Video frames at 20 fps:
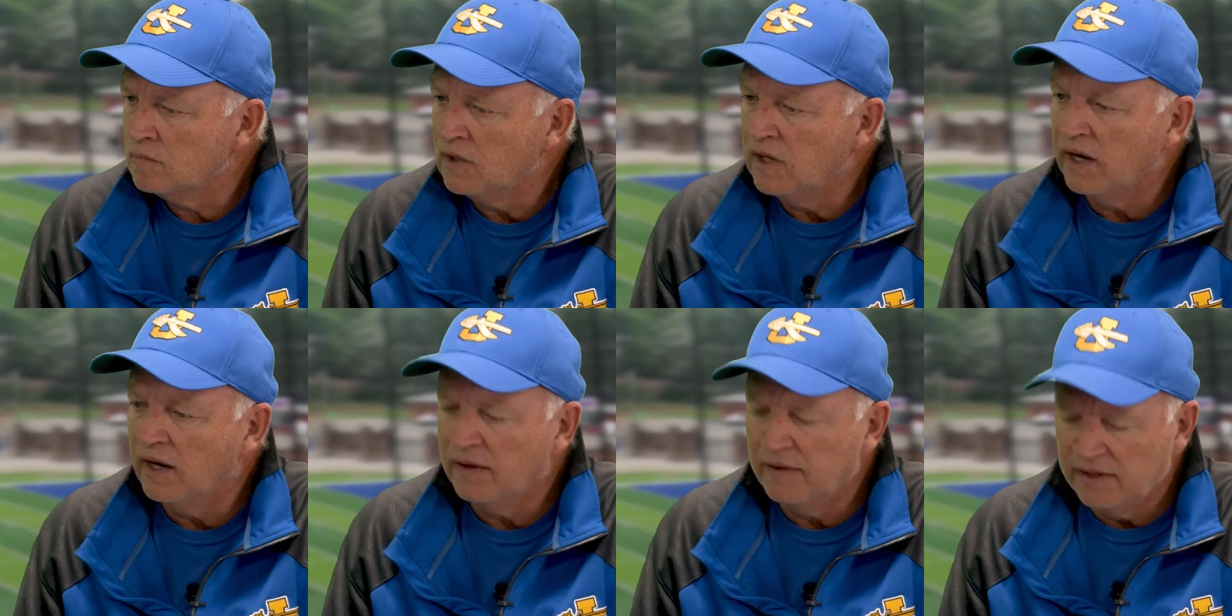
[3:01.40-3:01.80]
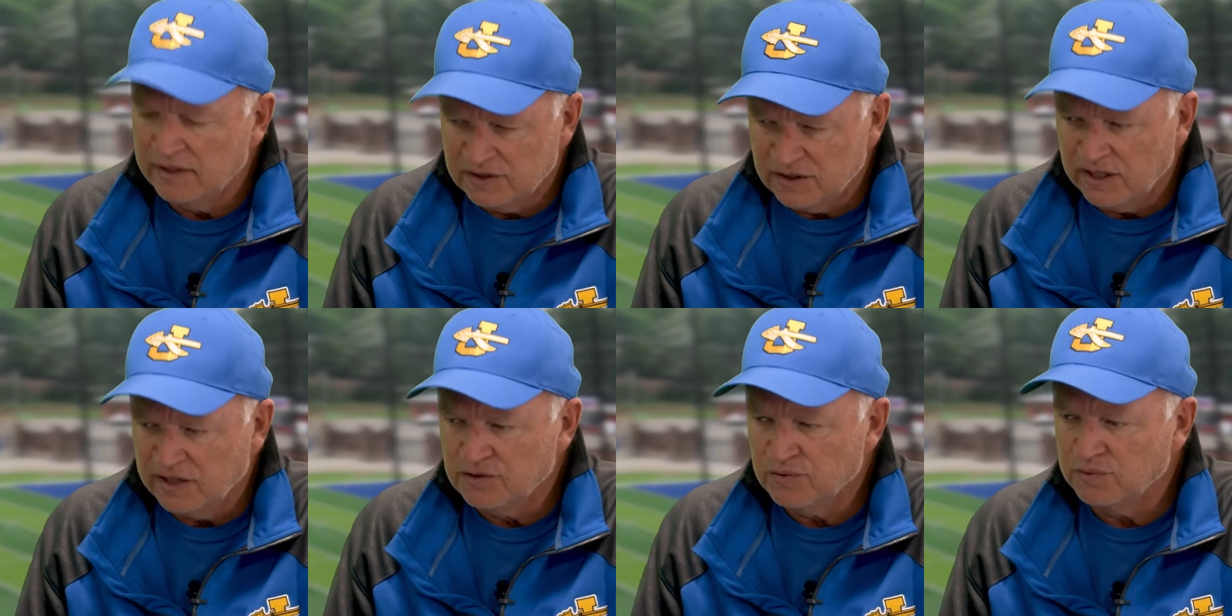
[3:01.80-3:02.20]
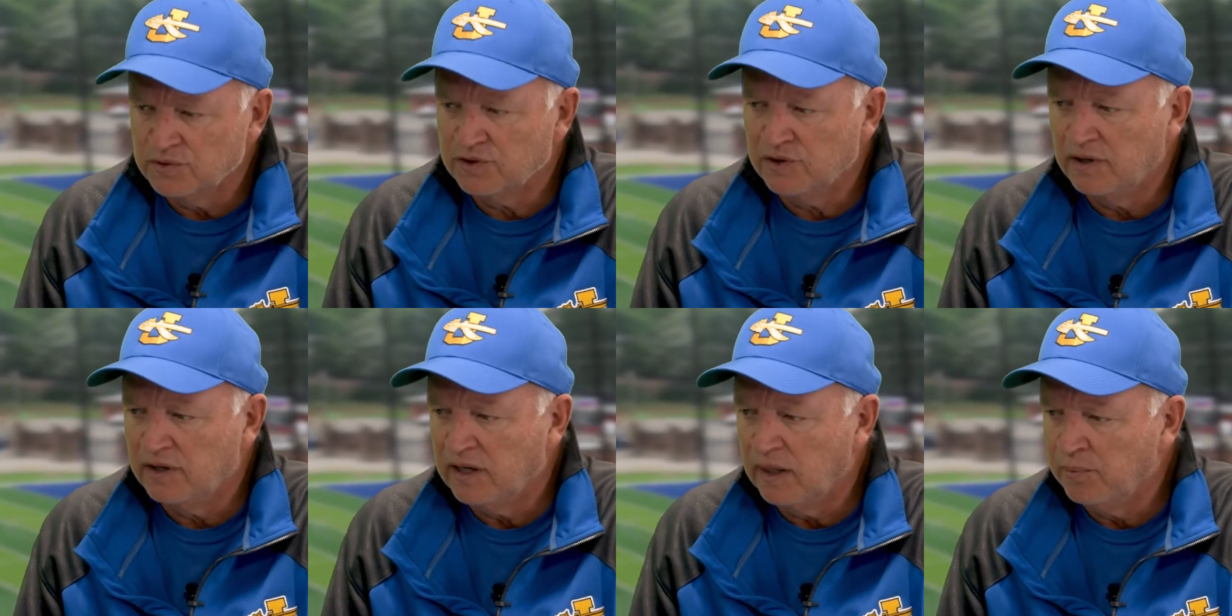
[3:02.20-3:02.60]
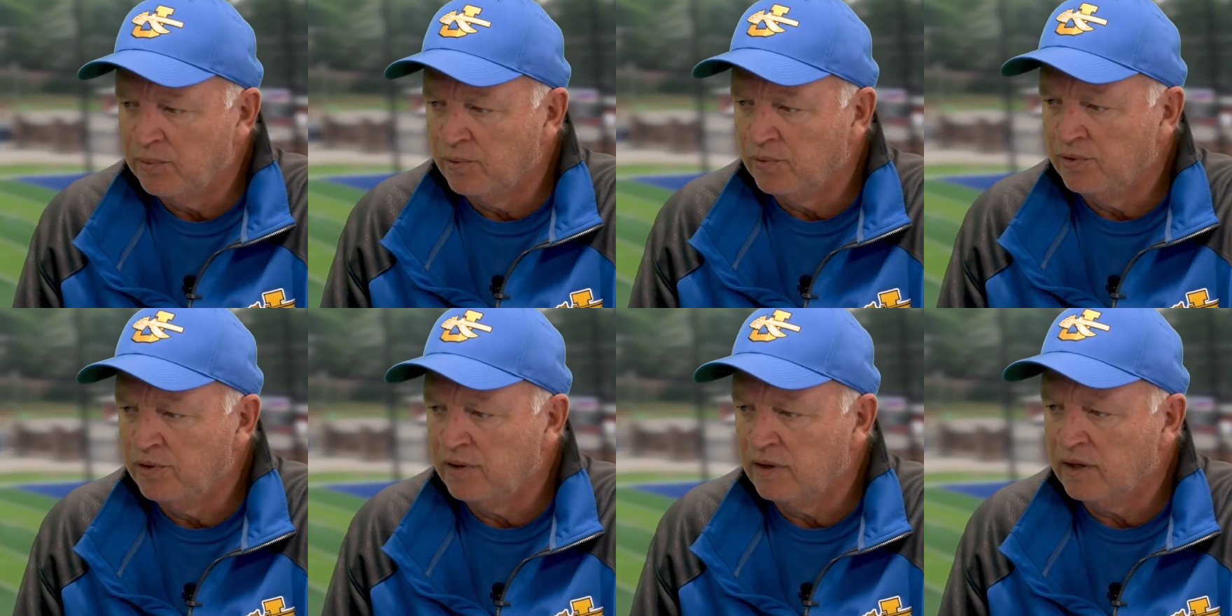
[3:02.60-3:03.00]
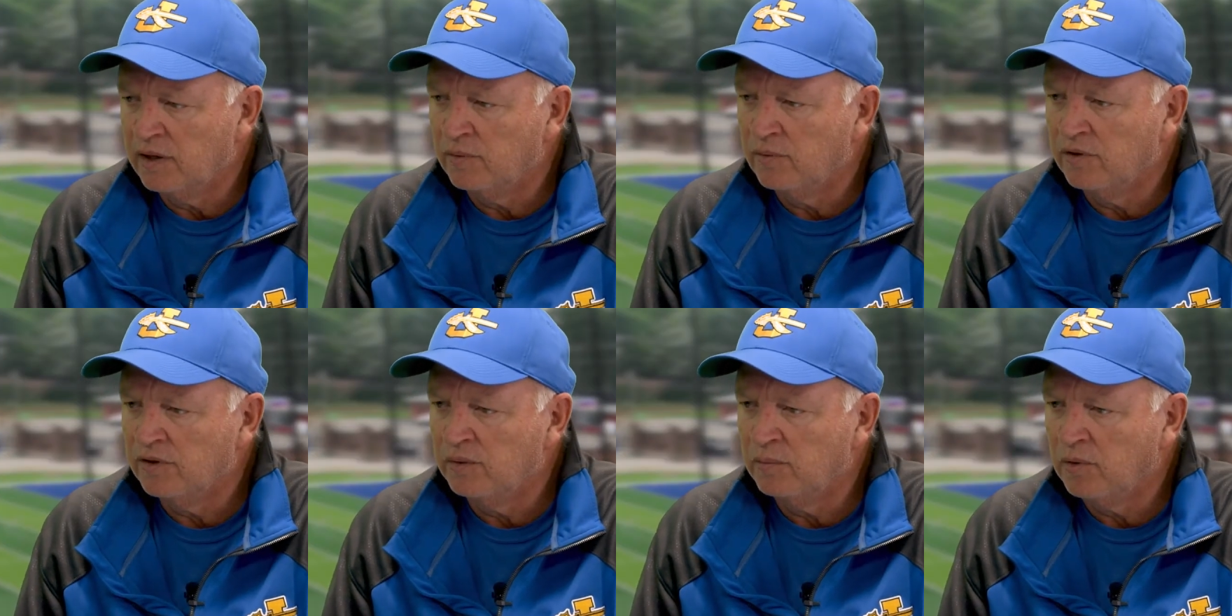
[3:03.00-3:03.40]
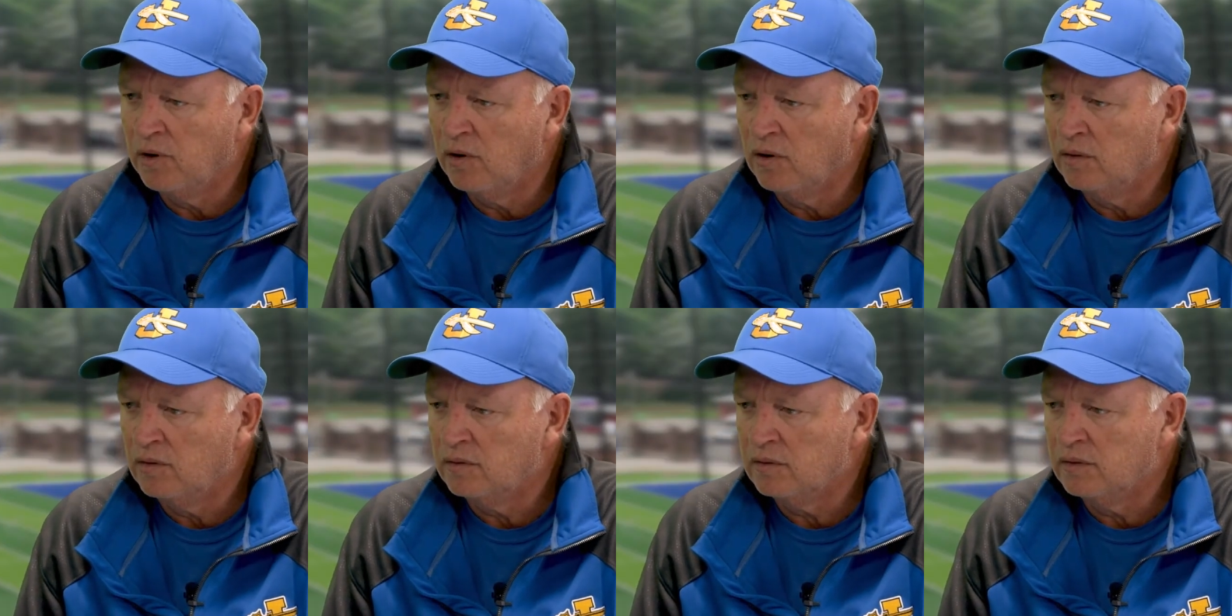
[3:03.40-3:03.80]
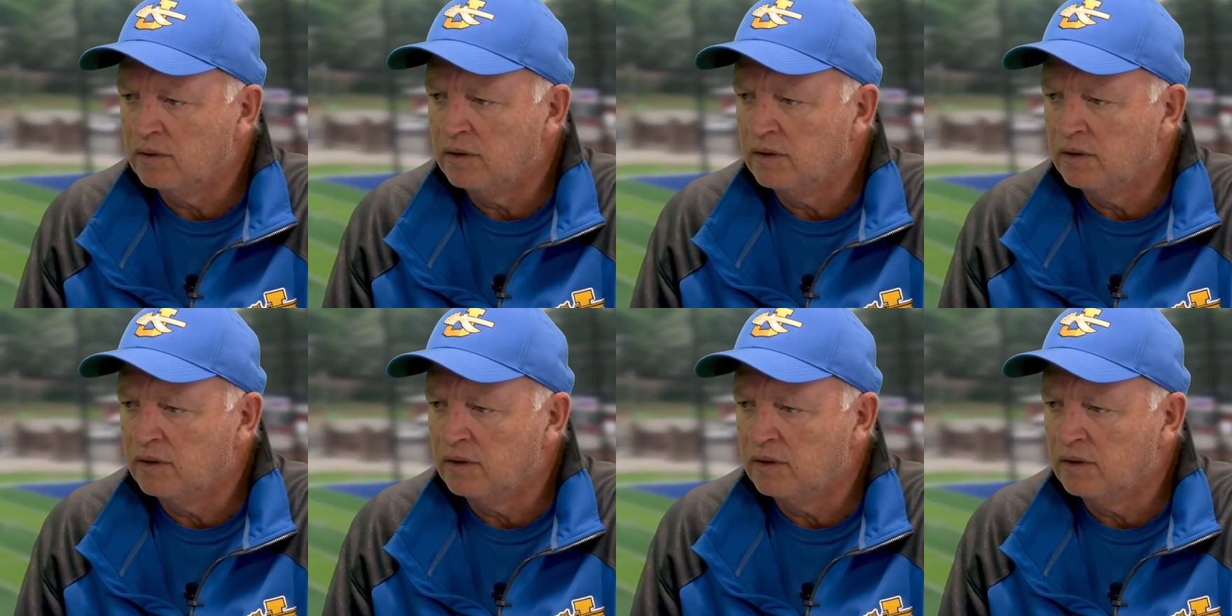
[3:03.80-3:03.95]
Yeah, and that's what's going to happen when you can't run the ball.